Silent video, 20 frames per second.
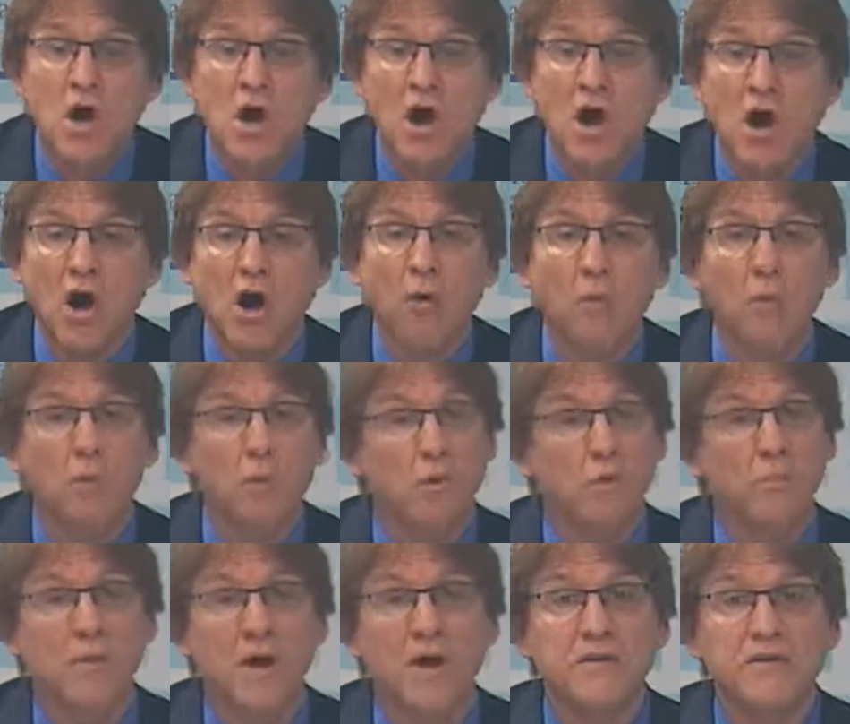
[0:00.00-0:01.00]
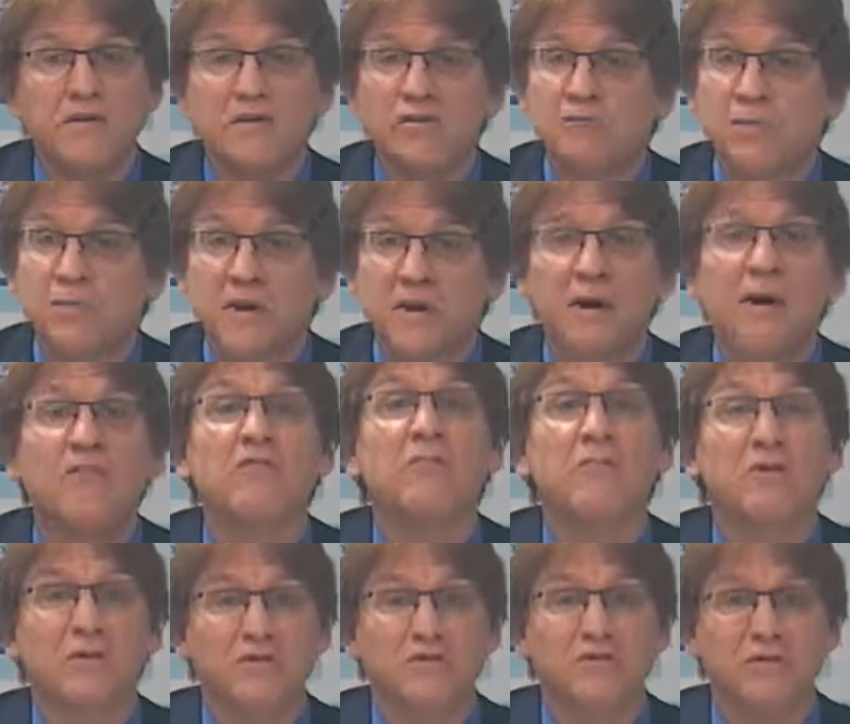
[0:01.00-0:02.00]
Or might these be
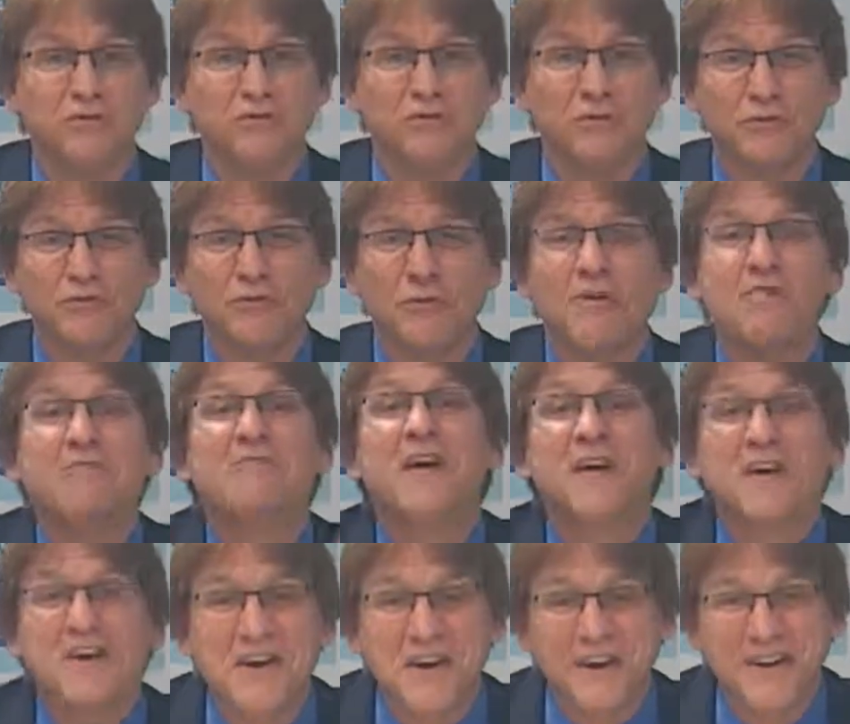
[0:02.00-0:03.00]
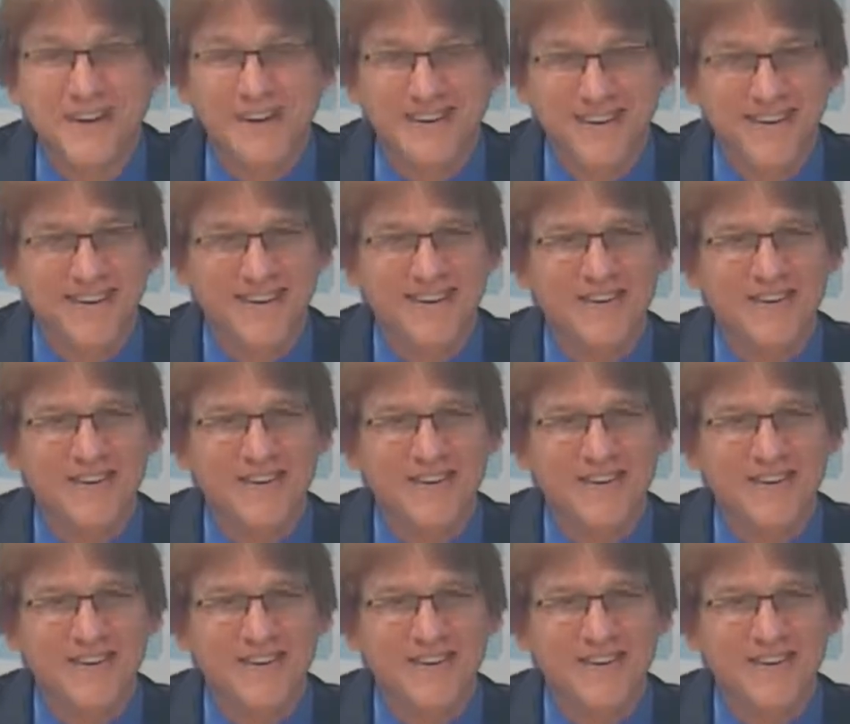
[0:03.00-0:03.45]
government officials who are funding